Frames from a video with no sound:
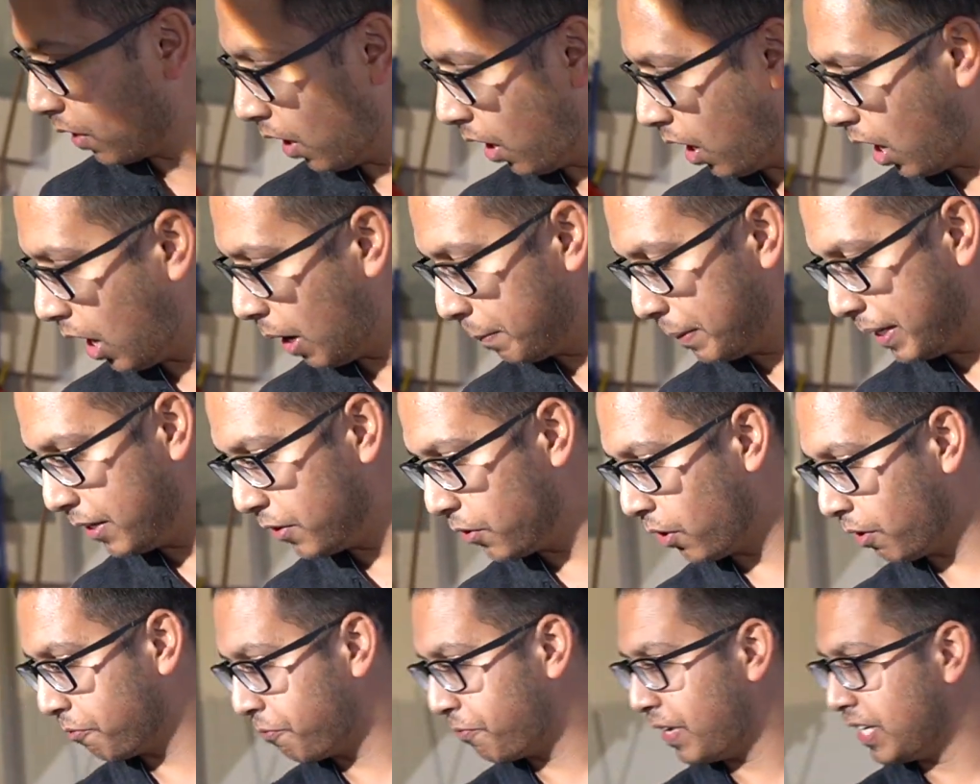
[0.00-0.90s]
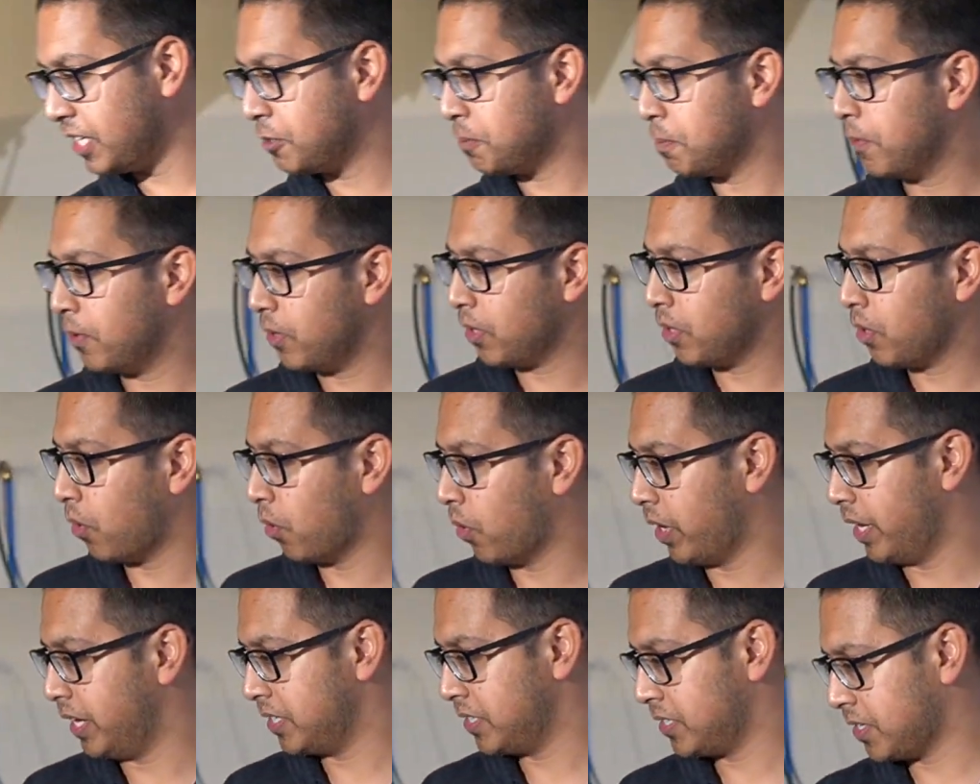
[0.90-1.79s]
Either on Facebook
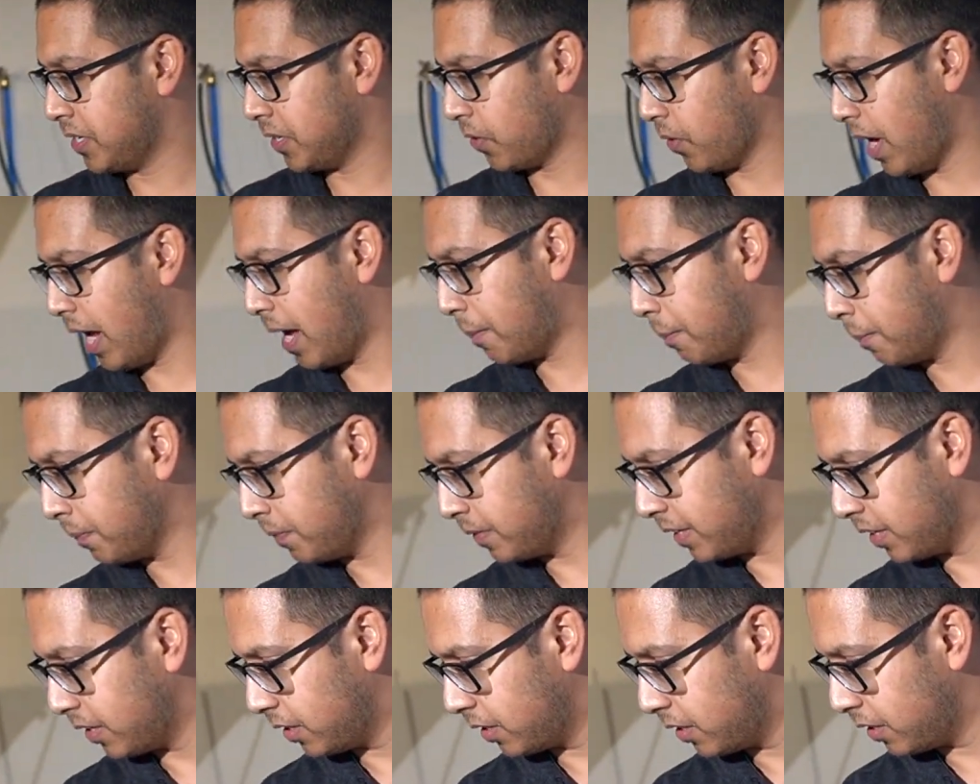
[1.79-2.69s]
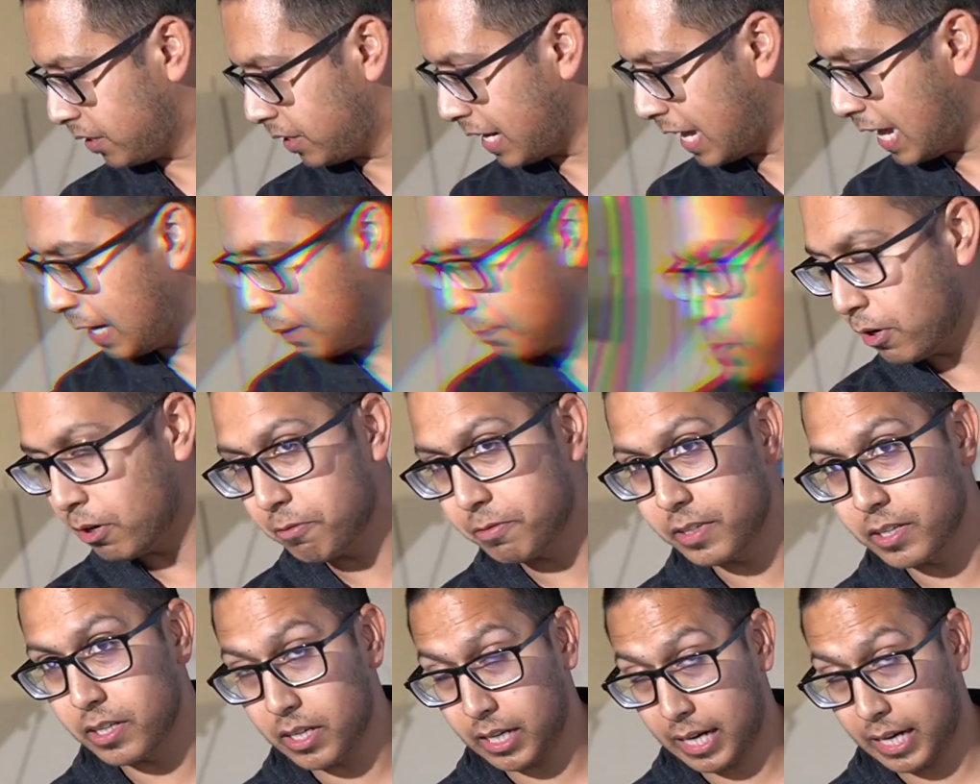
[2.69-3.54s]
or Instagram. The name of the